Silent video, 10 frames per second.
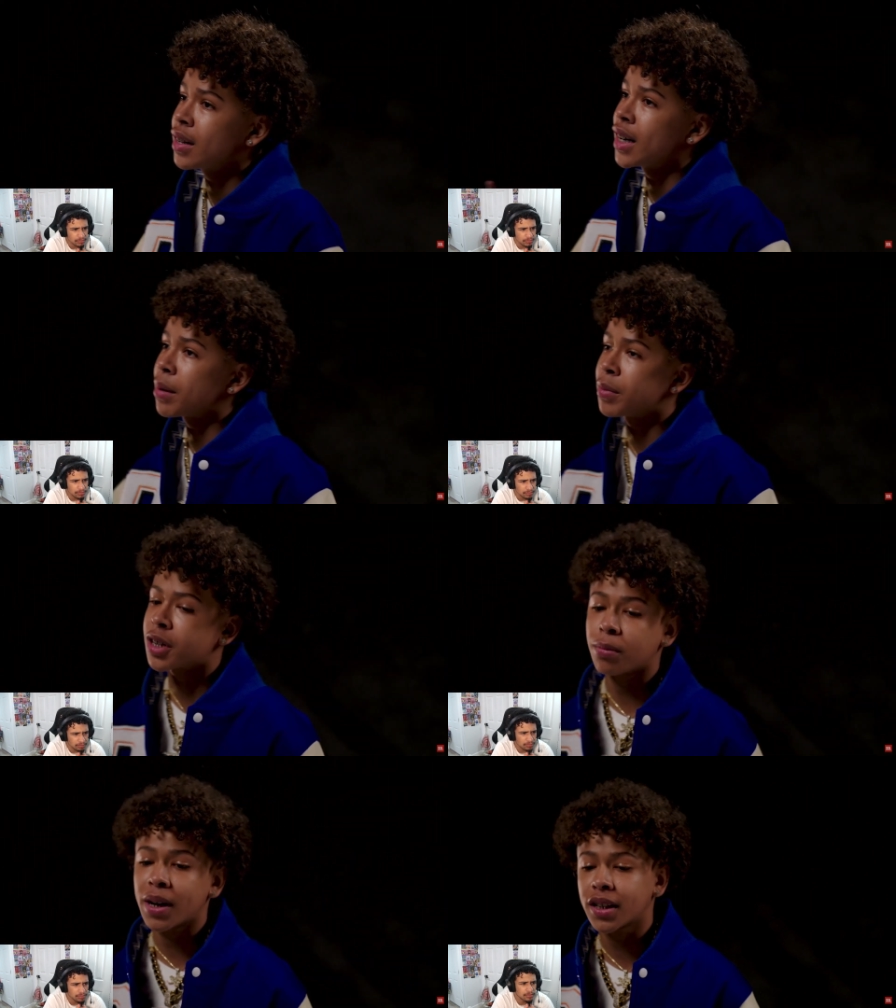Diamonds
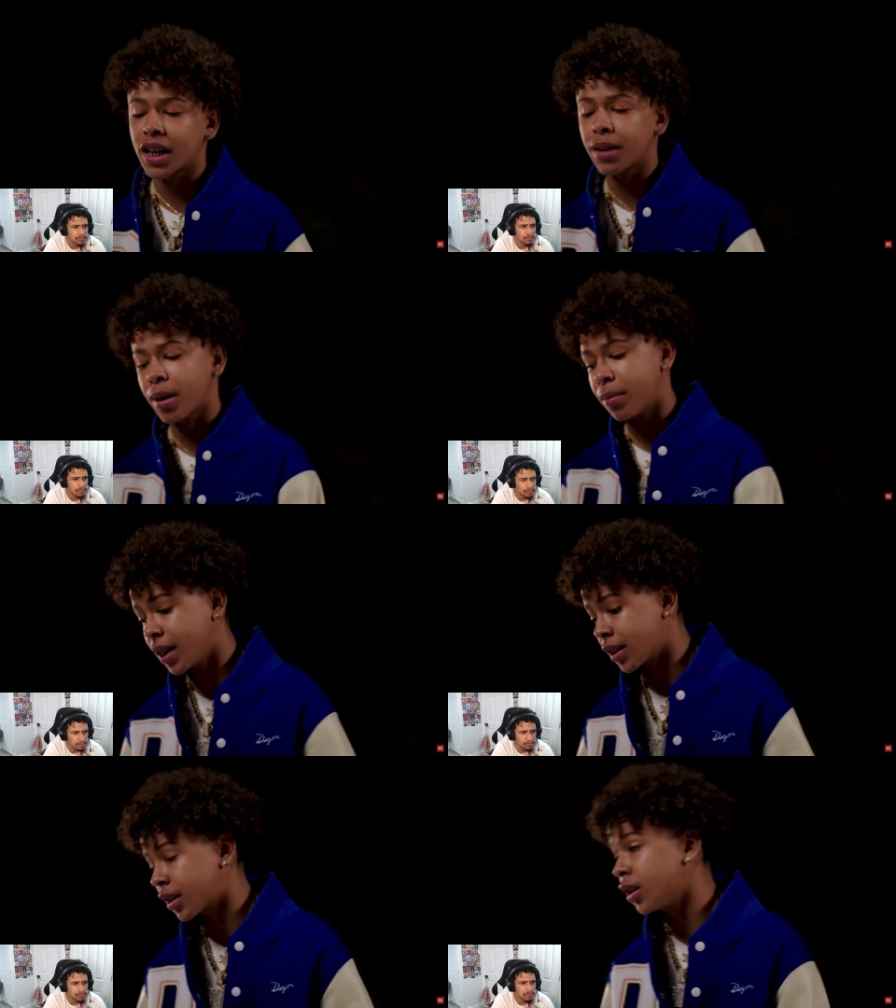on my chain, I
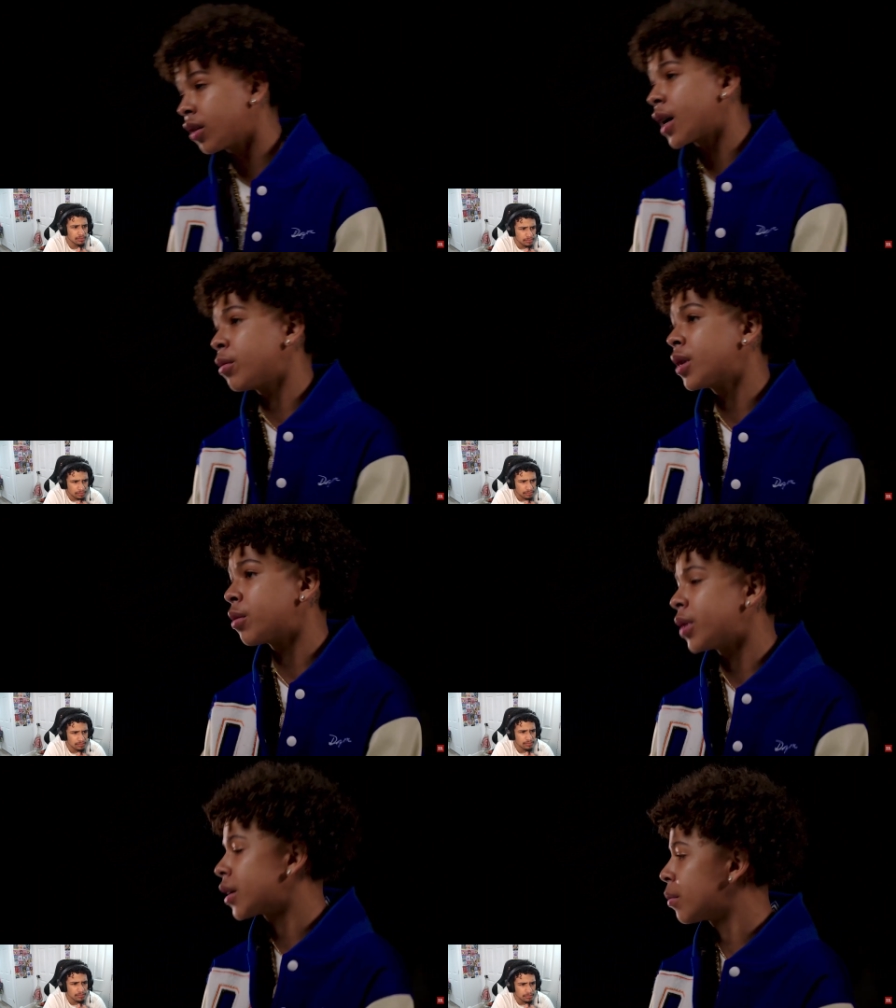make it snow like with a
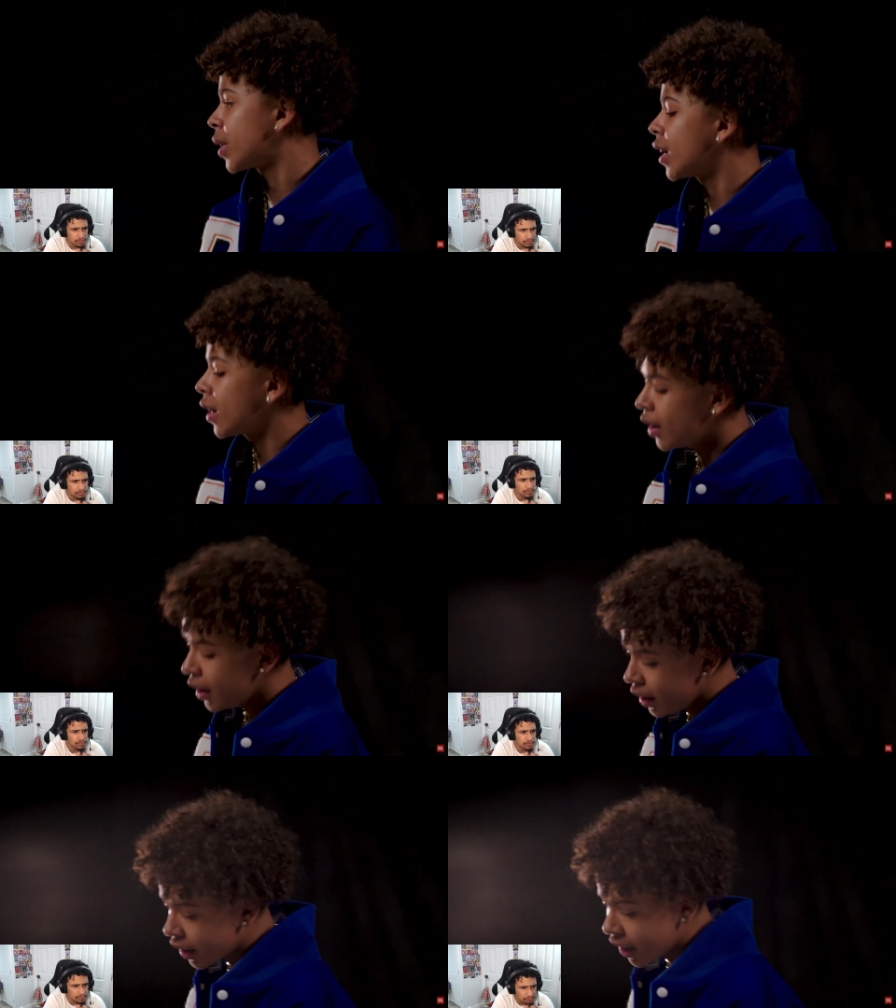weatherman.
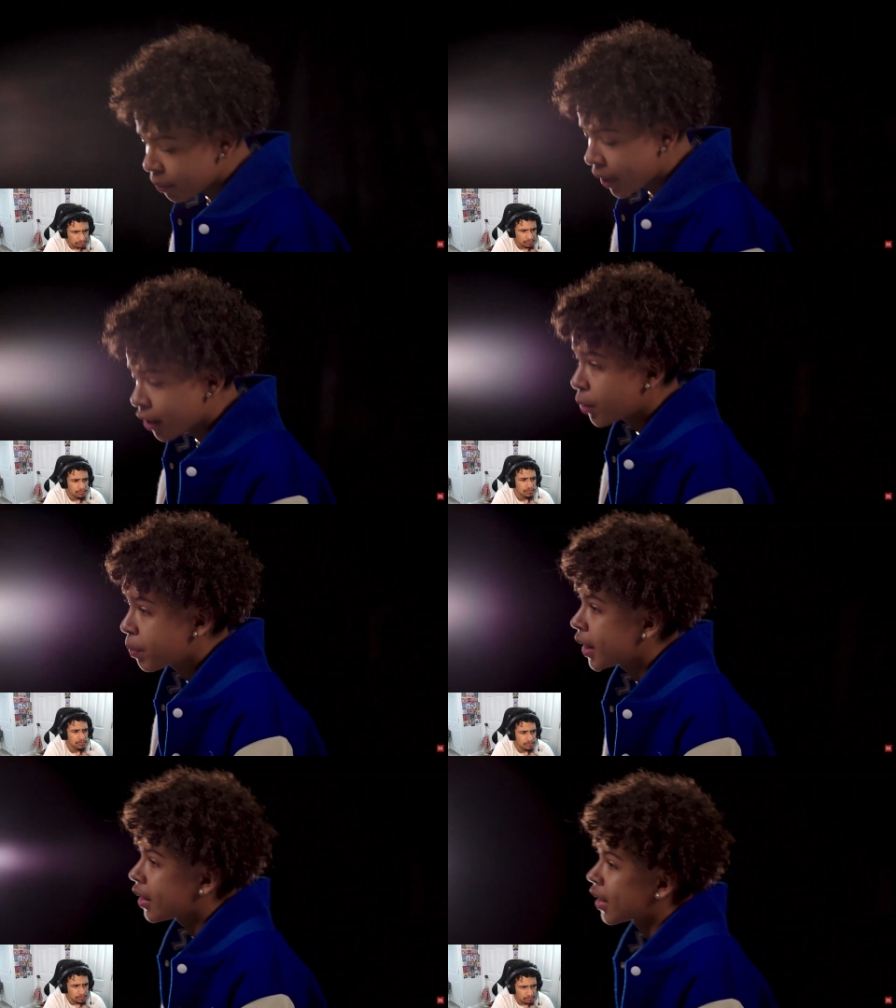It ain't by no
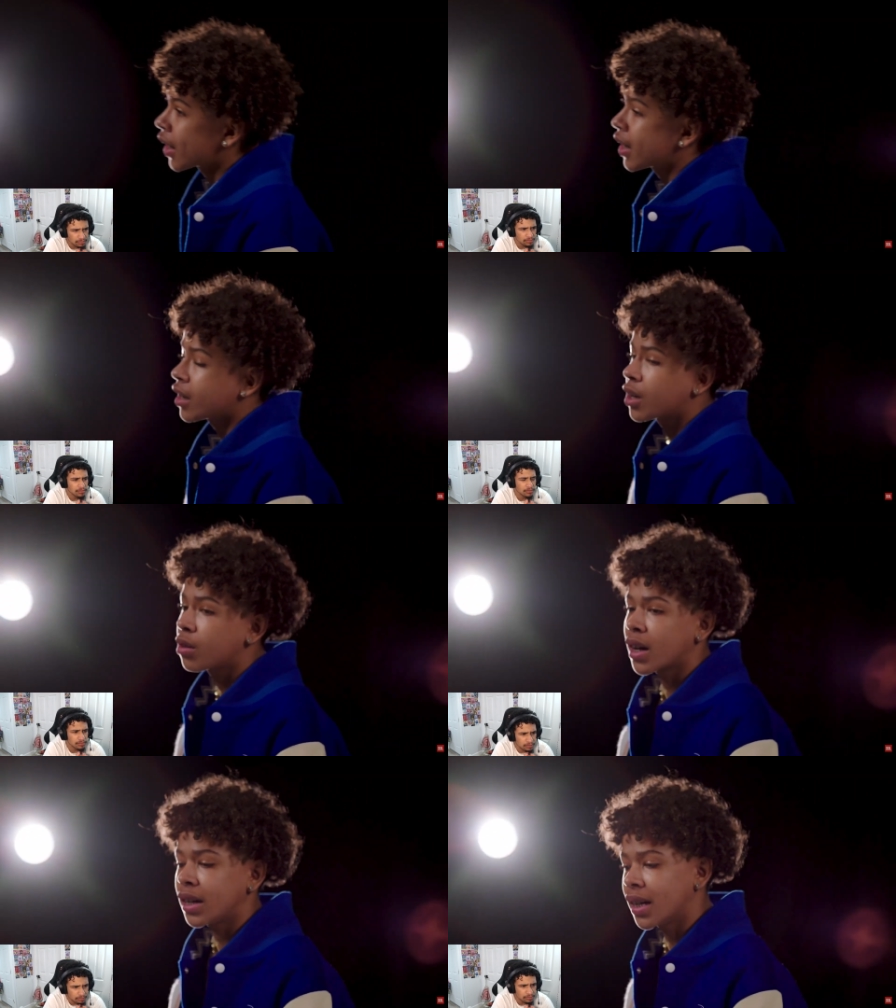pay, then I can't
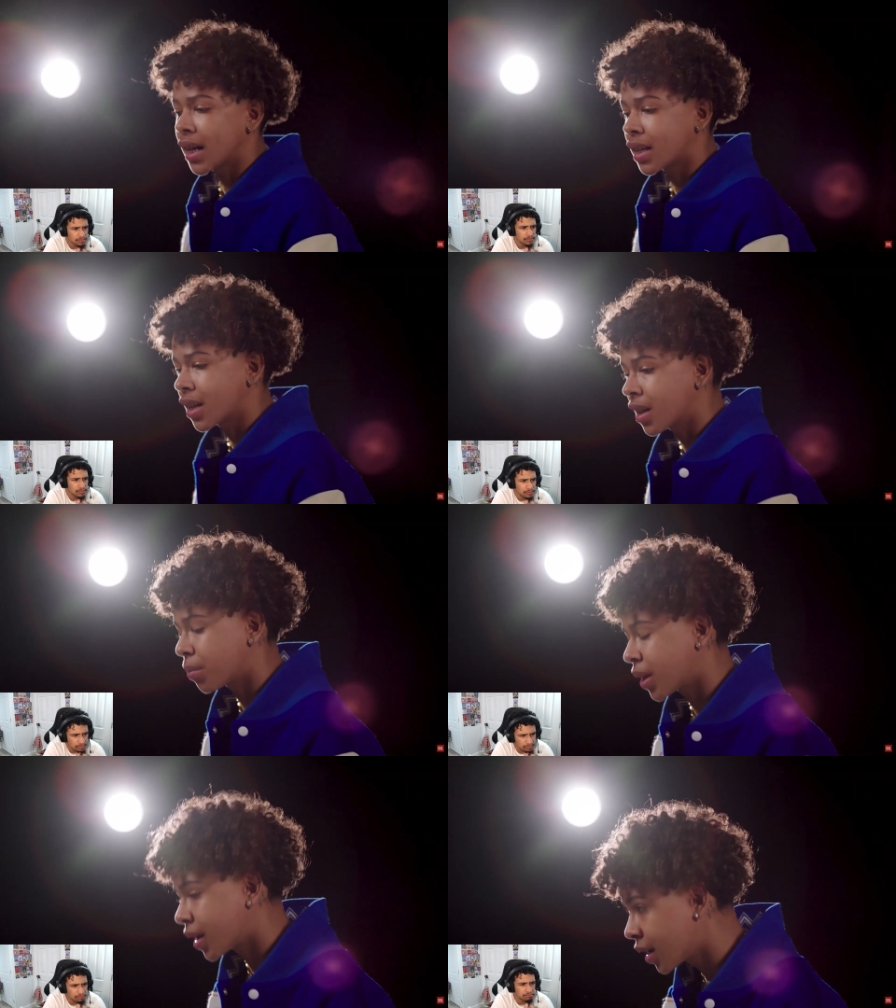go, I need that cheddar,
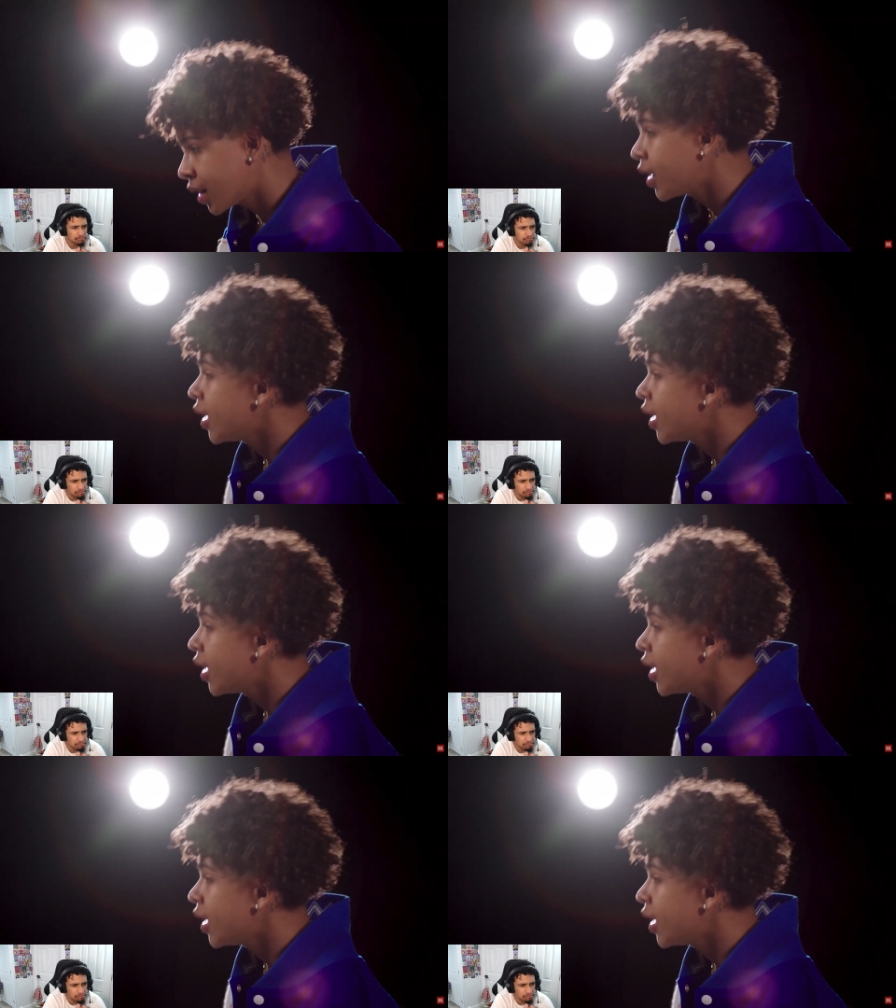man.